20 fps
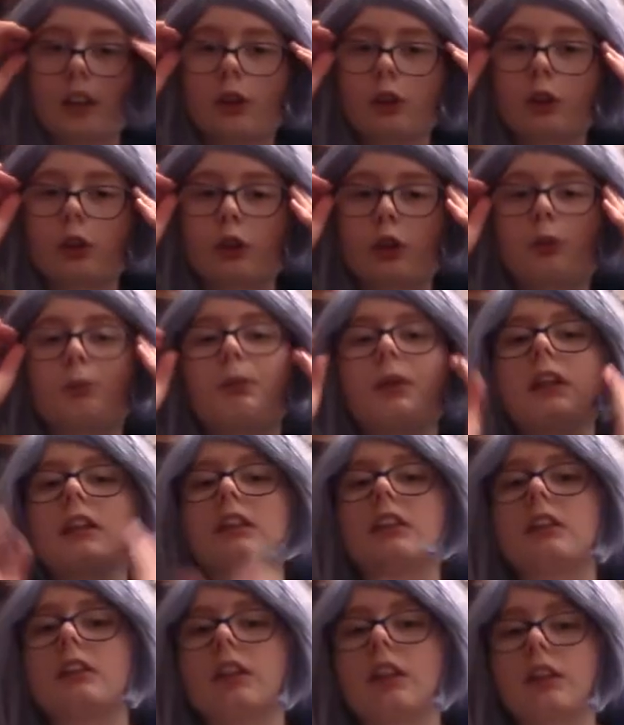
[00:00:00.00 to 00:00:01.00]
So
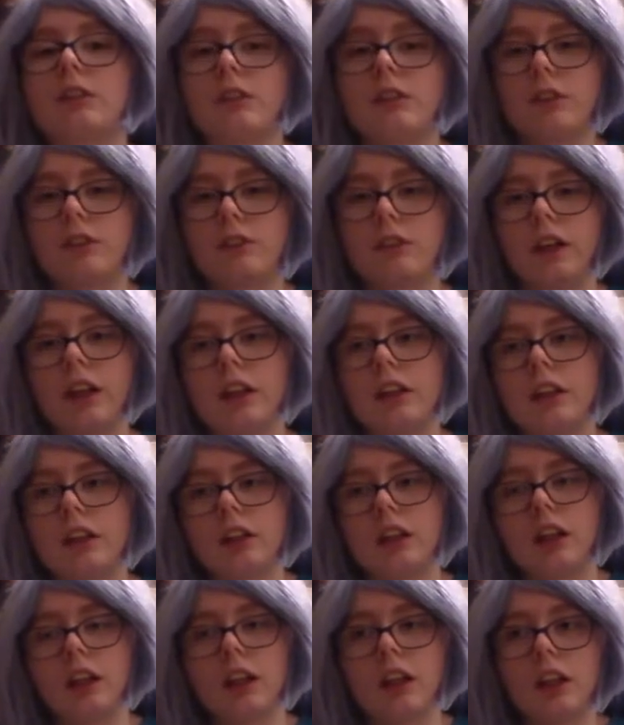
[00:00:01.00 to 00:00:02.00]
basically, if you're
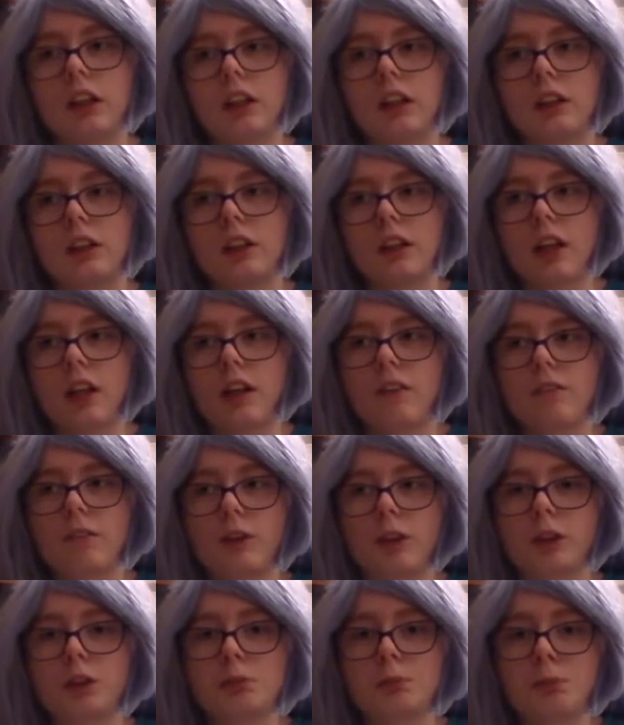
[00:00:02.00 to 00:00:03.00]
writing in
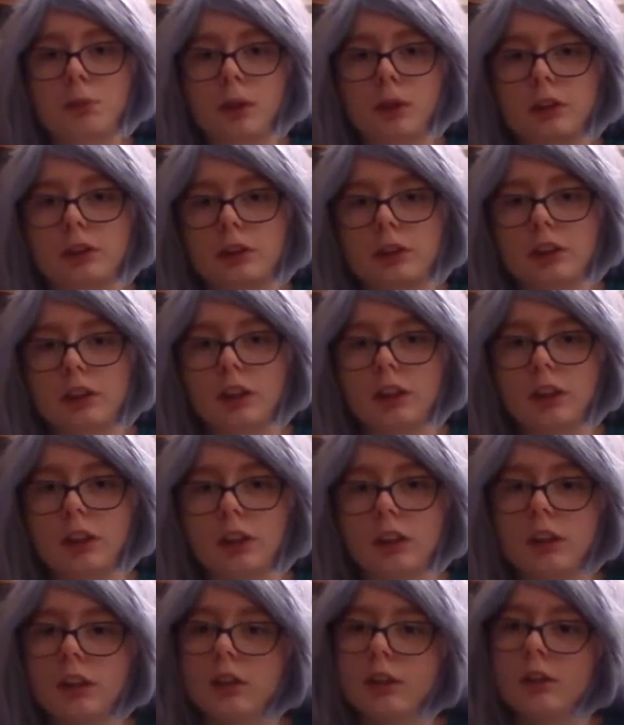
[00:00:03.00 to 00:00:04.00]
first
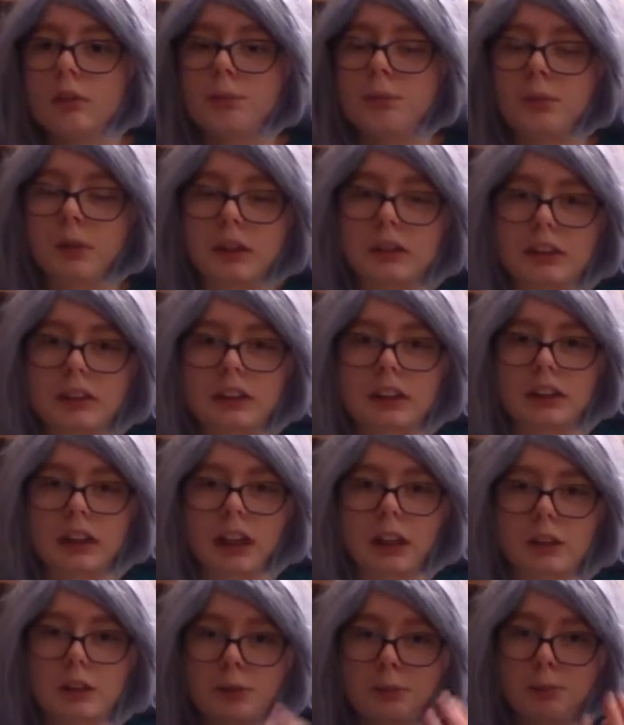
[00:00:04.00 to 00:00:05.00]
person, present
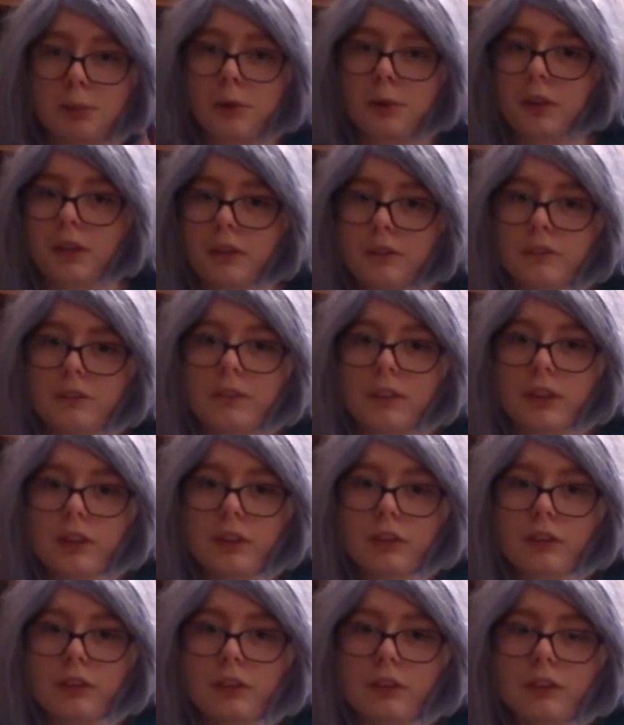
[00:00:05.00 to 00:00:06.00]
tense point of
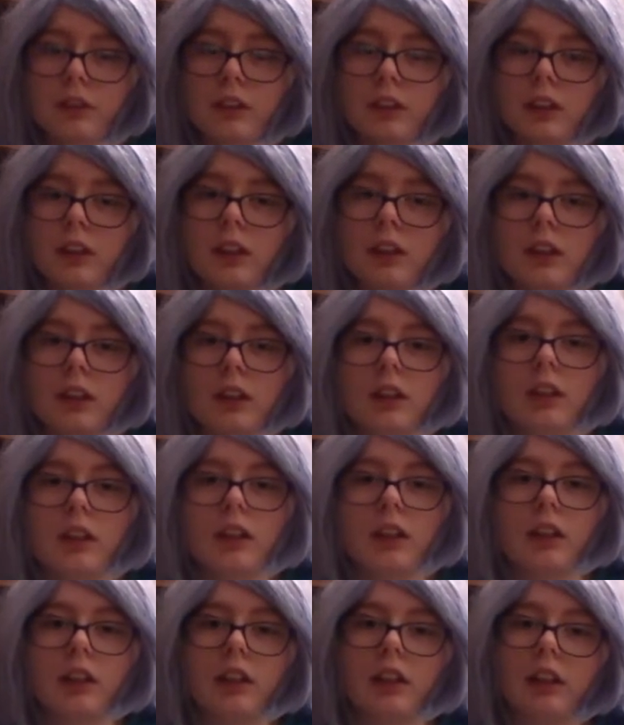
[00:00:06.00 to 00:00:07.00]
view,
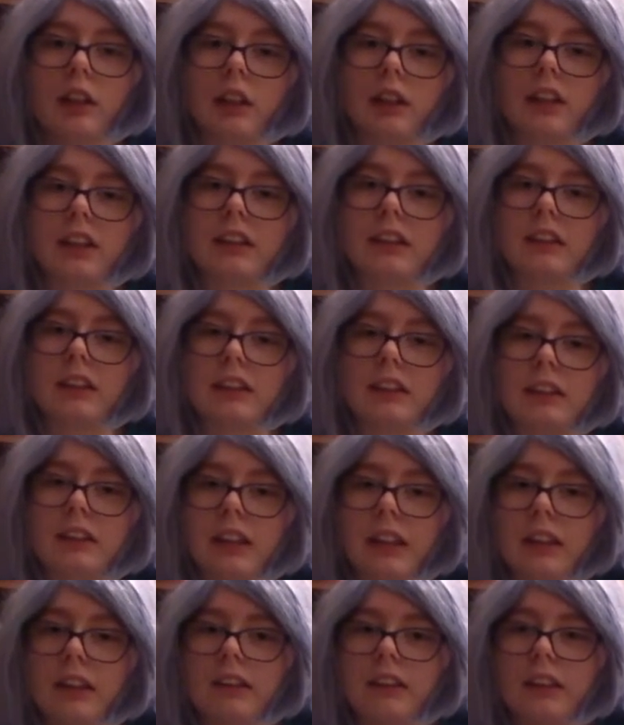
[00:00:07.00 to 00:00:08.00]
it could
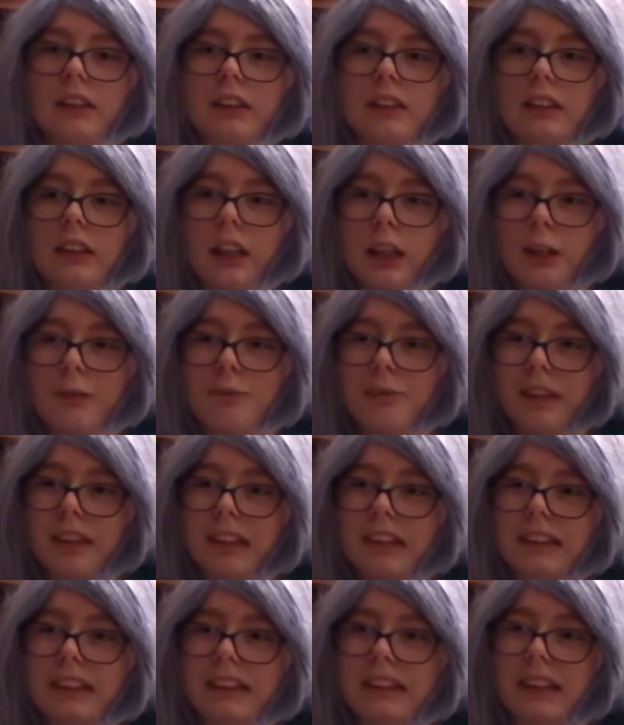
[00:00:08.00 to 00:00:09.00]
steal it and
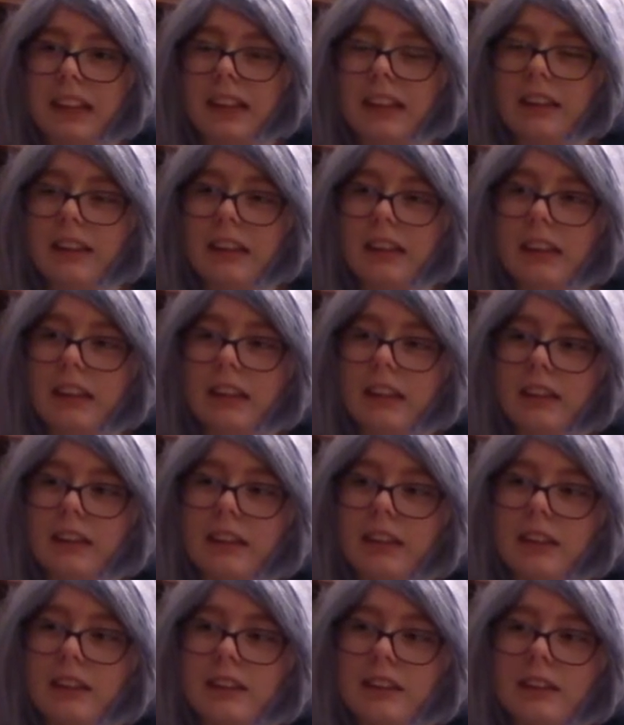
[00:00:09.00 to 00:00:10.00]
make it sound like
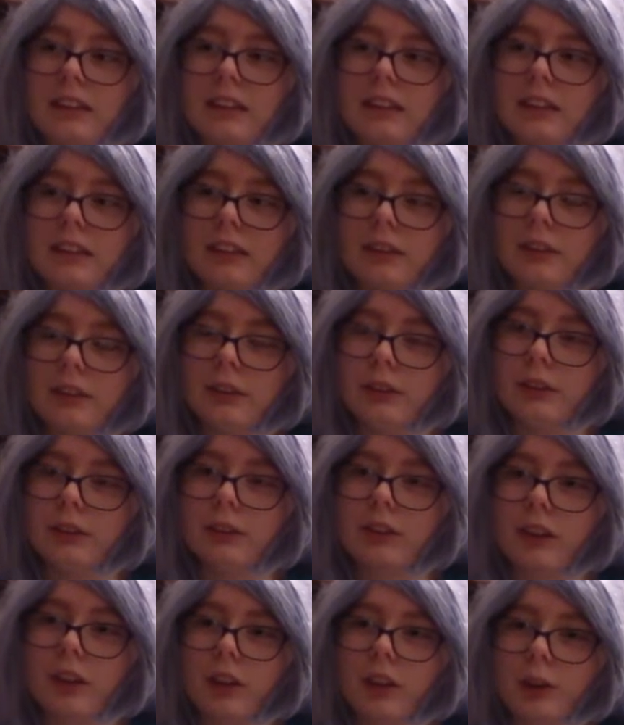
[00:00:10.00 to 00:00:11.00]

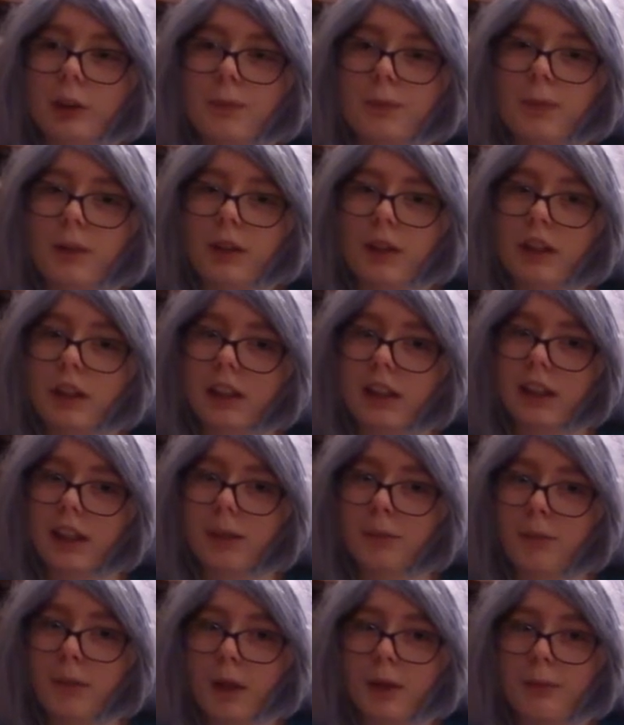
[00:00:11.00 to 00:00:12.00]
you are speaking
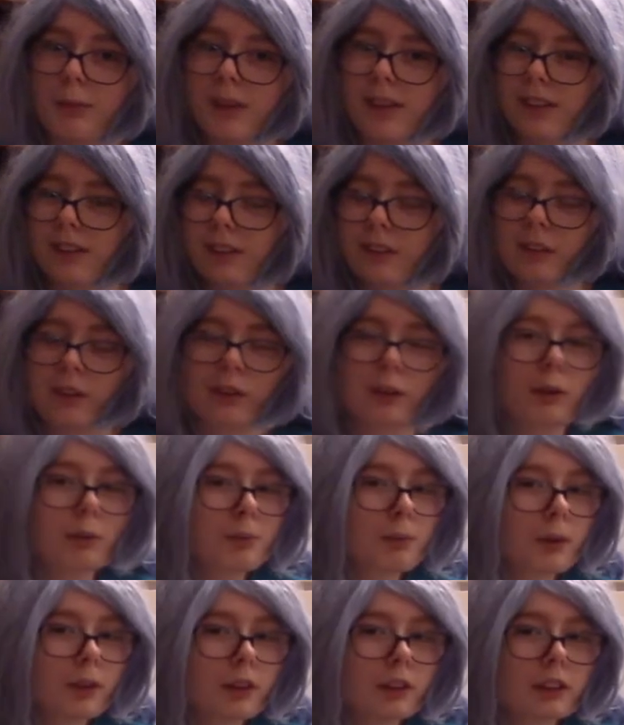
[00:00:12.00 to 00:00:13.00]
in maybe
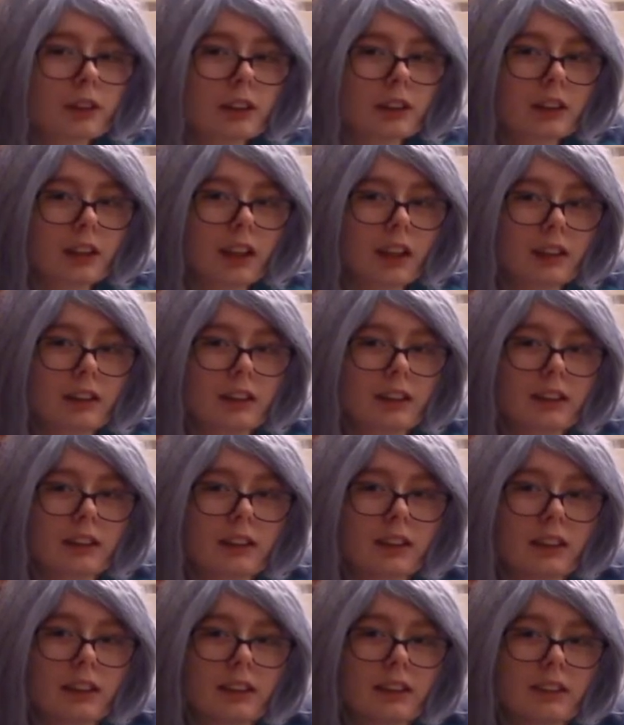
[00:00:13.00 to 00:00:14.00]
third person kind of
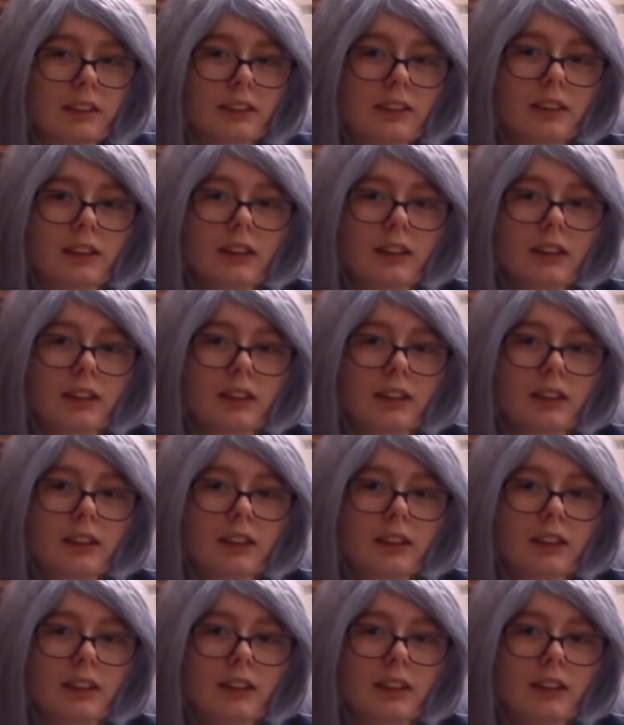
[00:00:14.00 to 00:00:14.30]
thing,